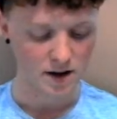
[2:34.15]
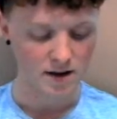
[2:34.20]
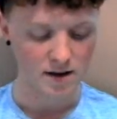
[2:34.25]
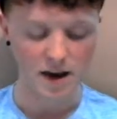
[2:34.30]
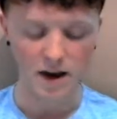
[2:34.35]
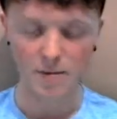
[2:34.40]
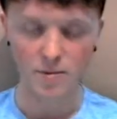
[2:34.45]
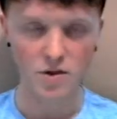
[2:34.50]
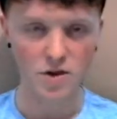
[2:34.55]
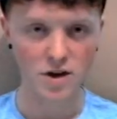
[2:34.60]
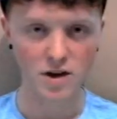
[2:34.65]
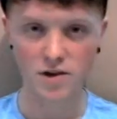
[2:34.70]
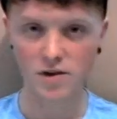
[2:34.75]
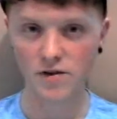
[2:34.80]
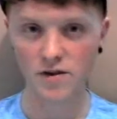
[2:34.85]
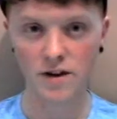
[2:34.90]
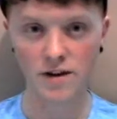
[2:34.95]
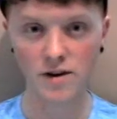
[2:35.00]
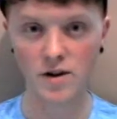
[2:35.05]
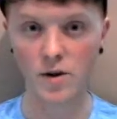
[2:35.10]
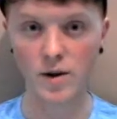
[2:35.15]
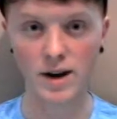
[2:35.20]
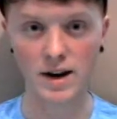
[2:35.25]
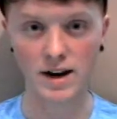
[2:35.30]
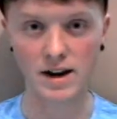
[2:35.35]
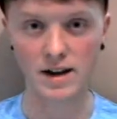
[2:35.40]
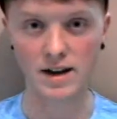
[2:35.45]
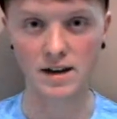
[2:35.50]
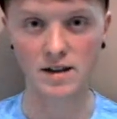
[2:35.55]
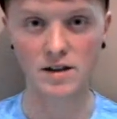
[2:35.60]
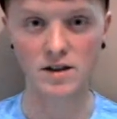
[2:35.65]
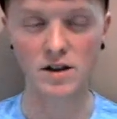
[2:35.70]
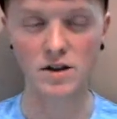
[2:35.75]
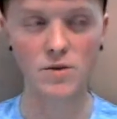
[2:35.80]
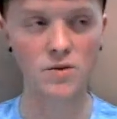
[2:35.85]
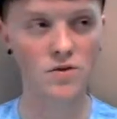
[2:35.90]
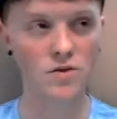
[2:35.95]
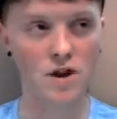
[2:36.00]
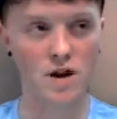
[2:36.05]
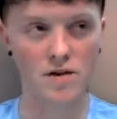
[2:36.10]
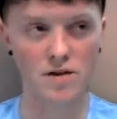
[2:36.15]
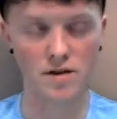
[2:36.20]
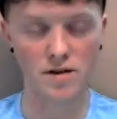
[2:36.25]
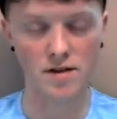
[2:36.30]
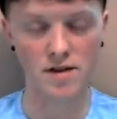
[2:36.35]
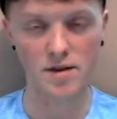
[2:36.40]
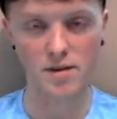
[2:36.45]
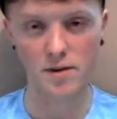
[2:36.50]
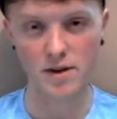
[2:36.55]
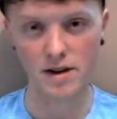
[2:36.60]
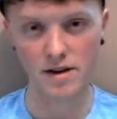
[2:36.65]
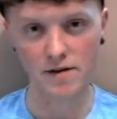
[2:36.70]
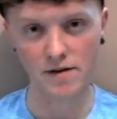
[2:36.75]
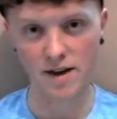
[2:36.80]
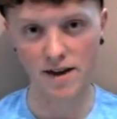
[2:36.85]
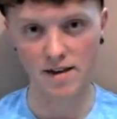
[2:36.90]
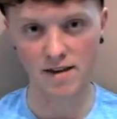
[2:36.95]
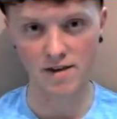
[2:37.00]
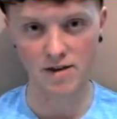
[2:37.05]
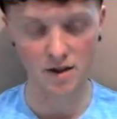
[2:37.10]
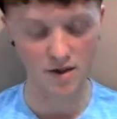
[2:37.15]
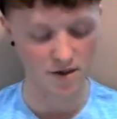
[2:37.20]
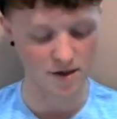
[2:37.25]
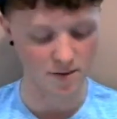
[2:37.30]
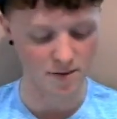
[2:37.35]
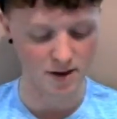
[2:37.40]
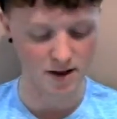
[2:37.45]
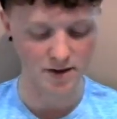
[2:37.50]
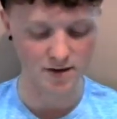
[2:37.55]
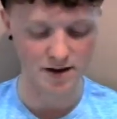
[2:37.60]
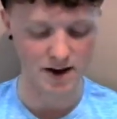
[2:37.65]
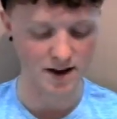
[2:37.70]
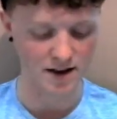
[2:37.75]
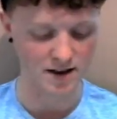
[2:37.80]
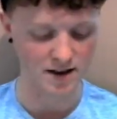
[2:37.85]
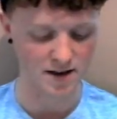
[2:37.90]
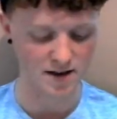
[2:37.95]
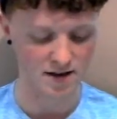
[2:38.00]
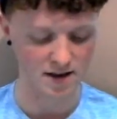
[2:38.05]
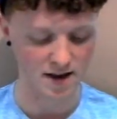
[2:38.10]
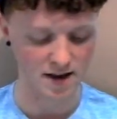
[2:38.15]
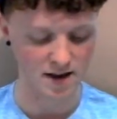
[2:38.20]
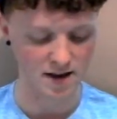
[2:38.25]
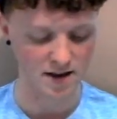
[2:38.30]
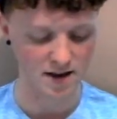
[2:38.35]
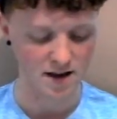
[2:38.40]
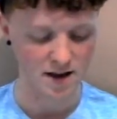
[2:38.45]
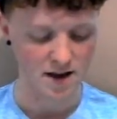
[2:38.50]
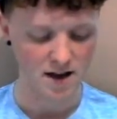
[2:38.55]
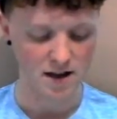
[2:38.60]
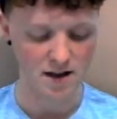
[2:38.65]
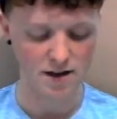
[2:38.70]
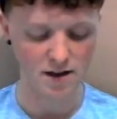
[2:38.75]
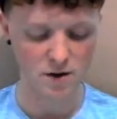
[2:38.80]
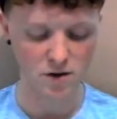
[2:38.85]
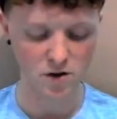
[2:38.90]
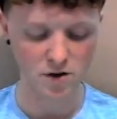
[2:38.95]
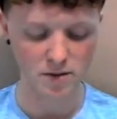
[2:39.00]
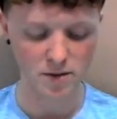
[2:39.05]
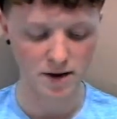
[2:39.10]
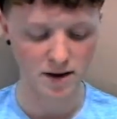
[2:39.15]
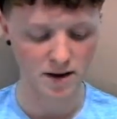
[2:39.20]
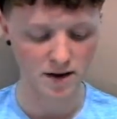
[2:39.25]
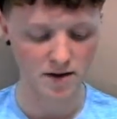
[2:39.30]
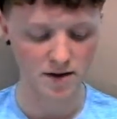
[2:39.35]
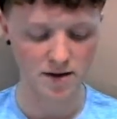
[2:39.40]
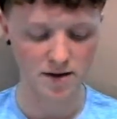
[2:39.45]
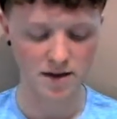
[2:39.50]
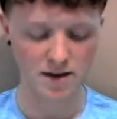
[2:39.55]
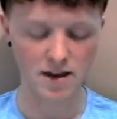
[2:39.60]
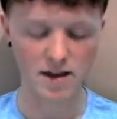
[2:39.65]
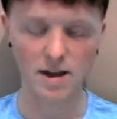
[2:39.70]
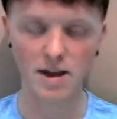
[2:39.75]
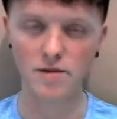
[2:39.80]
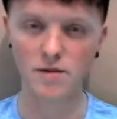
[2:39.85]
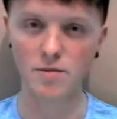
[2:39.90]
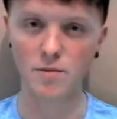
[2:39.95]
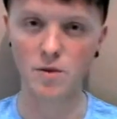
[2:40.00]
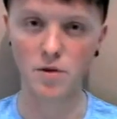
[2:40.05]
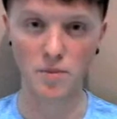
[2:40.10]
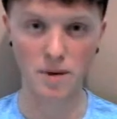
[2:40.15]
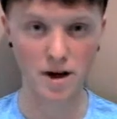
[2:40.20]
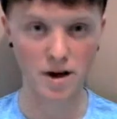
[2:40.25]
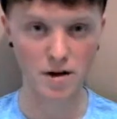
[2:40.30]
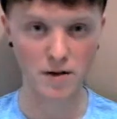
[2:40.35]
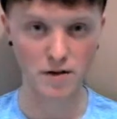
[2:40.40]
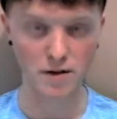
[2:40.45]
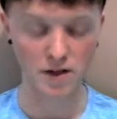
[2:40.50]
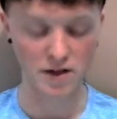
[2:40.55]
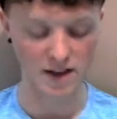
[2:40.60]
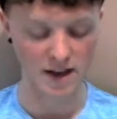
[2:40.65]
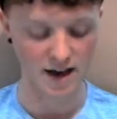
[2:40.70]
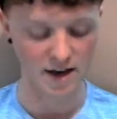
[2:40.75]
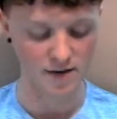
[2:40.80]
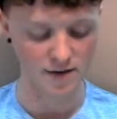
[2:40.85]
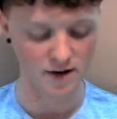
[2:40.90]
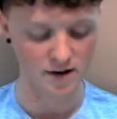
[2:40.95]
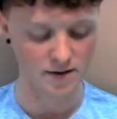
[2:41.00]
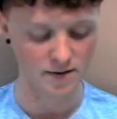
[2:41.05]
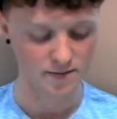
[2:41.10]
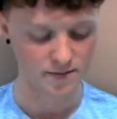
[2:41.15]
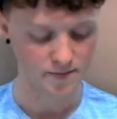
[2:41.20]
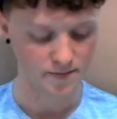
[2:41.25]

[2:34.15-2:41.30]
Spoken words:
Times change very quickly, news travels seemingly faster than the speed of light these days, and social media is even more powerful than ever.